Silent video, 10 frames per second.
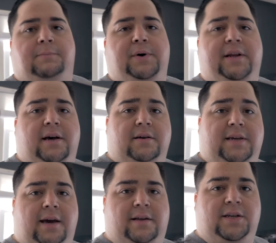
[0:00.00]
But
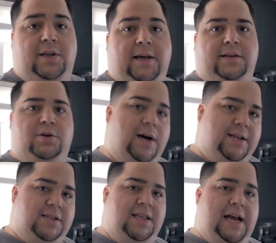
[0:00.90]
yeah, until you
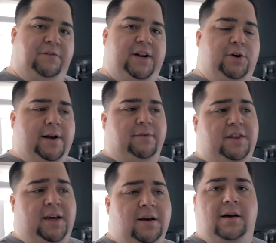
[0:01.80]
guys see that video and
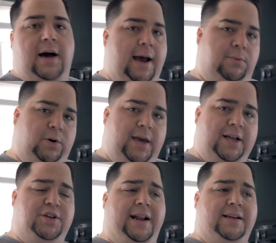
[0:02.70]
everything, I will
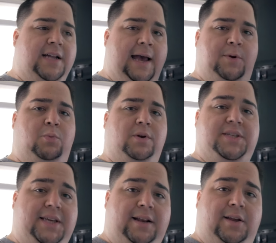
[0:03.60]
catch you next time. And
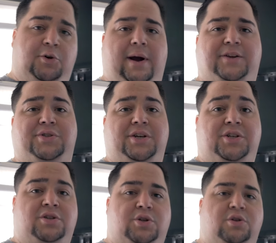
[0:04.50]
once again,
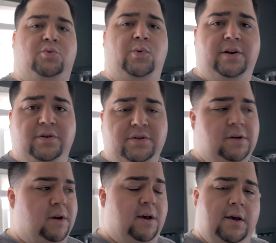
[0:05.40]
congratulations to the winners
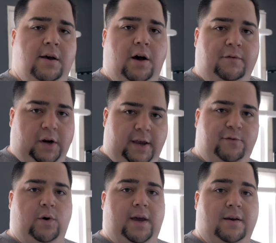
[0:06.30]
of our
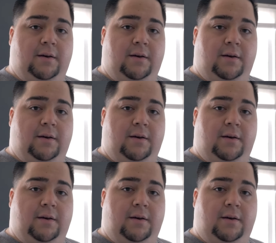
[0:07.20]
giveaway.